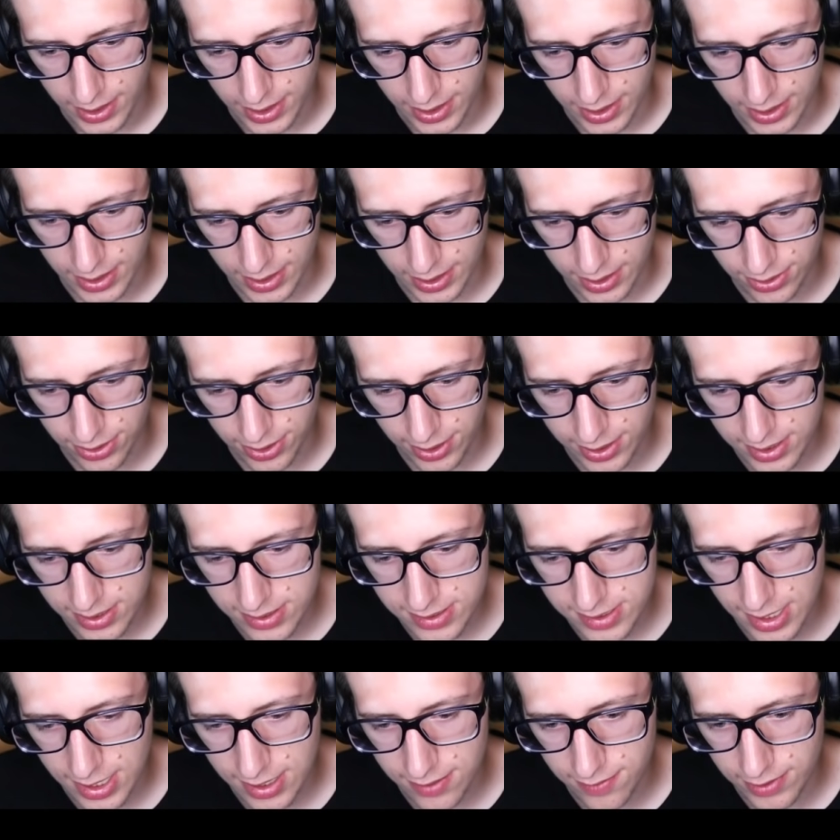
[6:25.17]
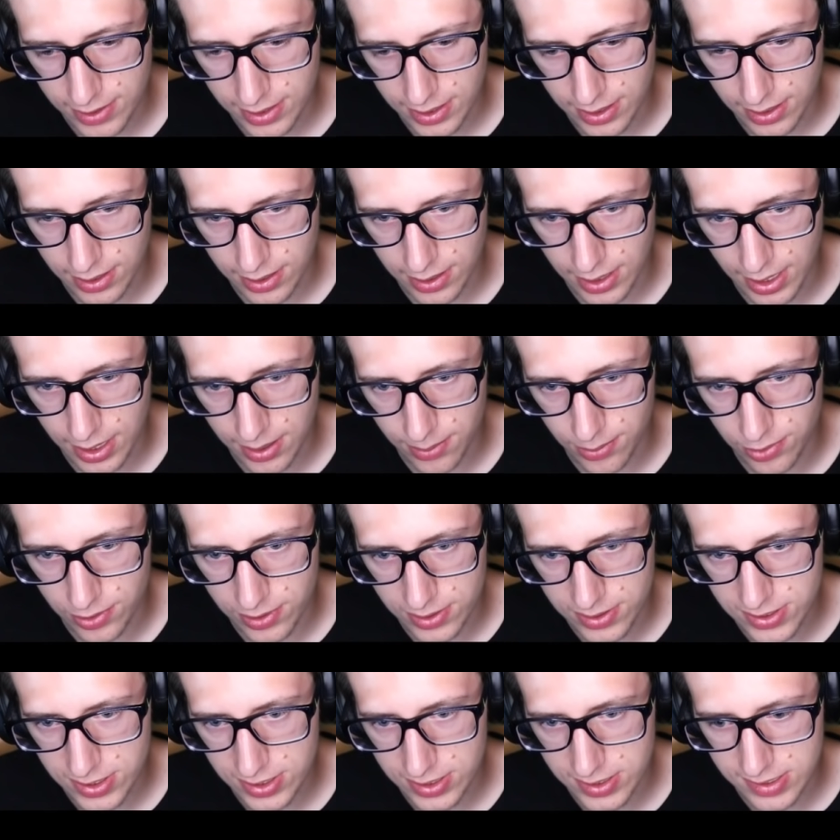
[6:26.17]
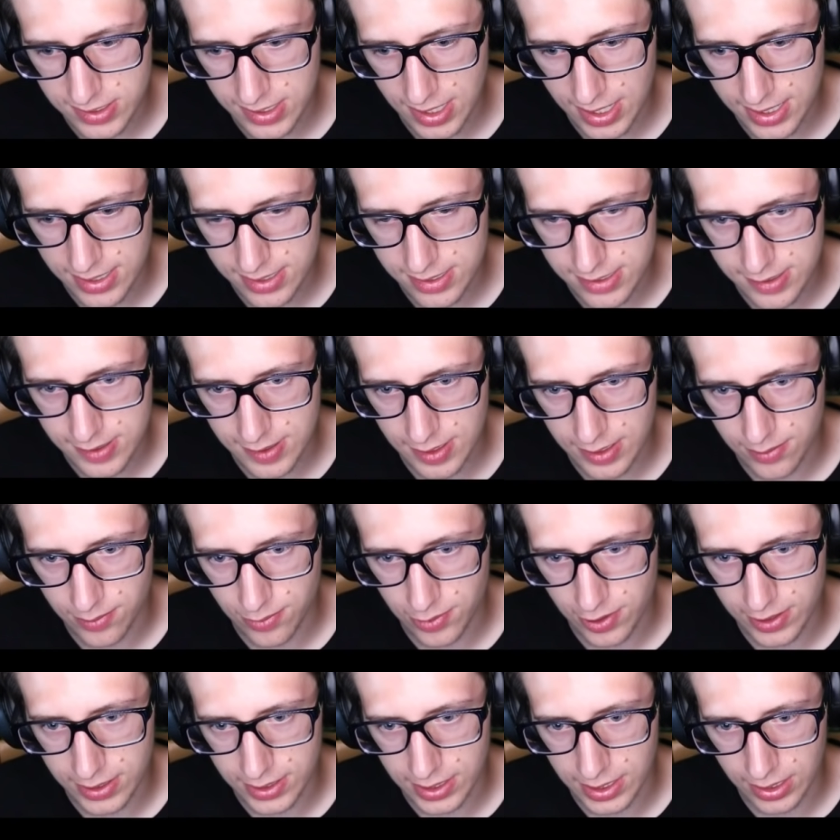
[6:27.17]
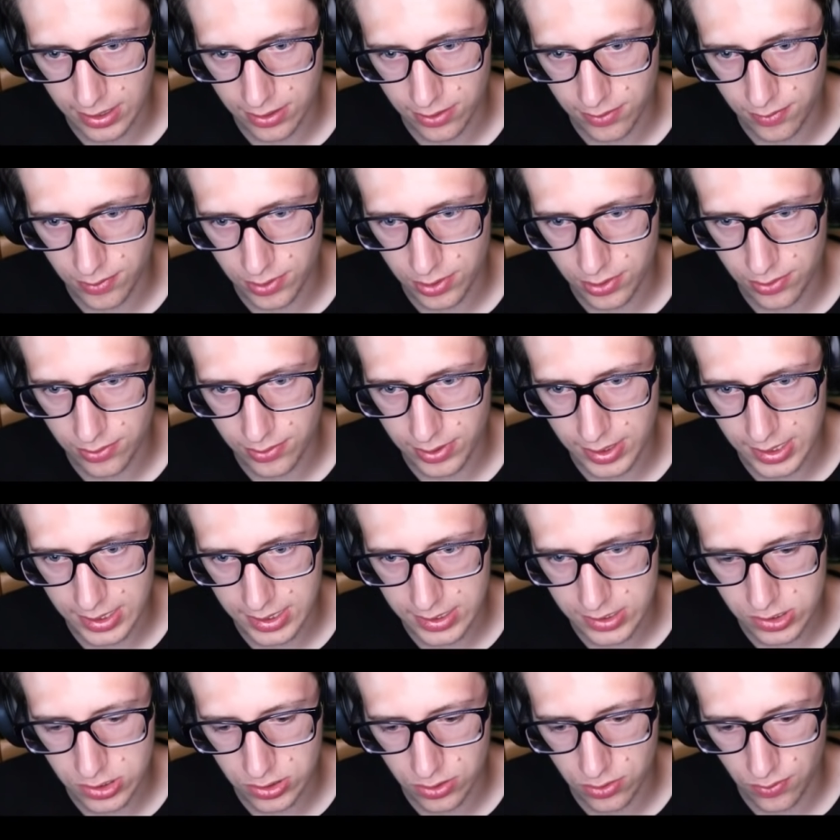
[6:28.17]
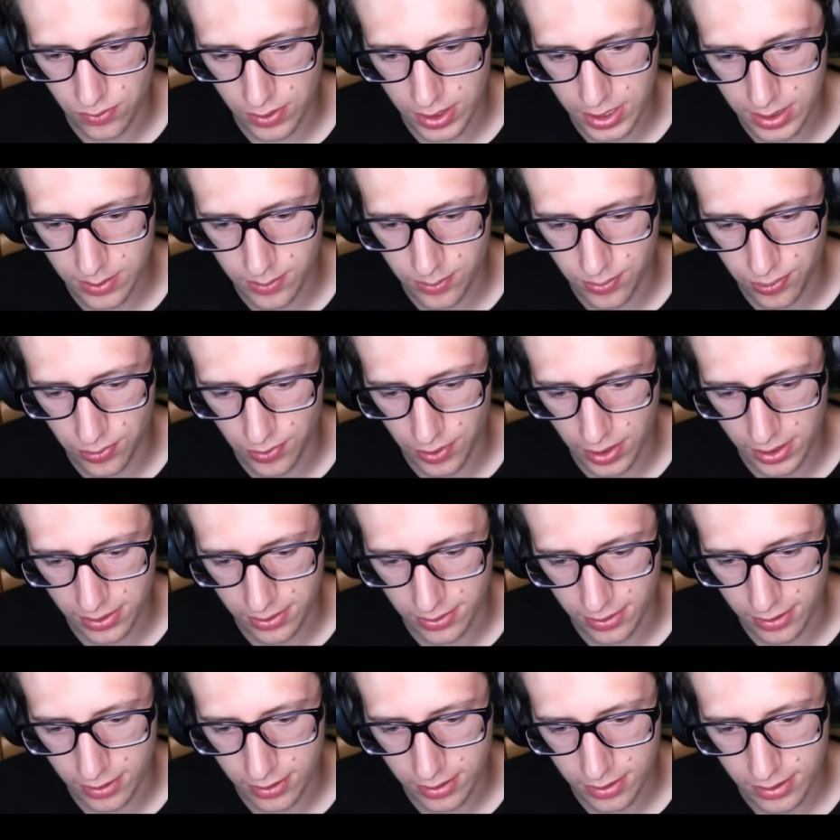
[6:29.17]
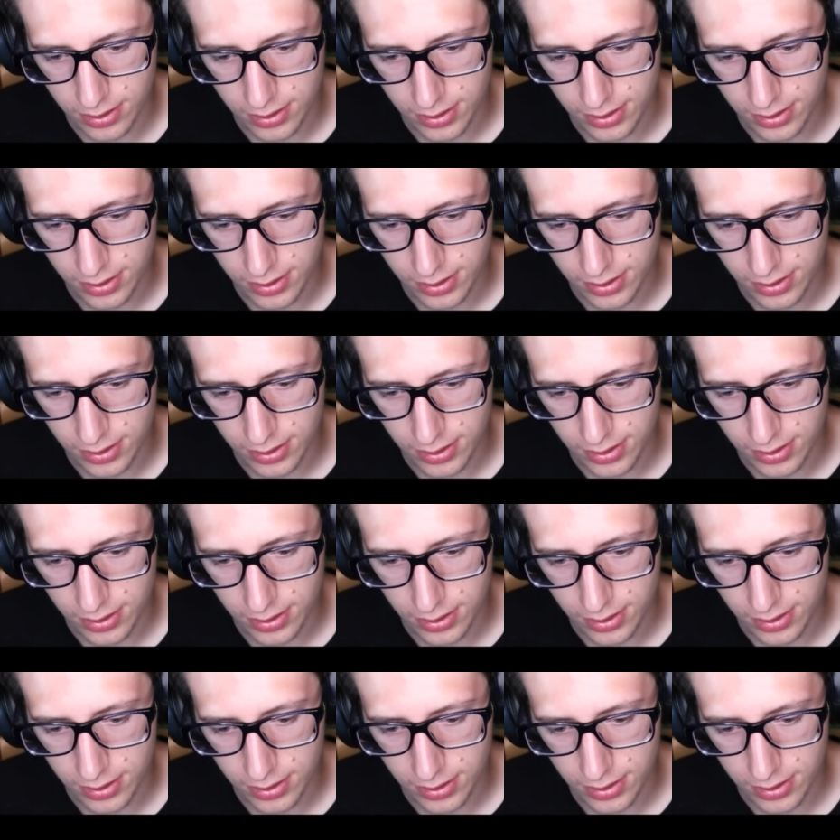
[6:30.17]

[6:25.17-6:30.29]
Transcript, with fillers: And I think it's having a lot more success in breaking through than its gray brother.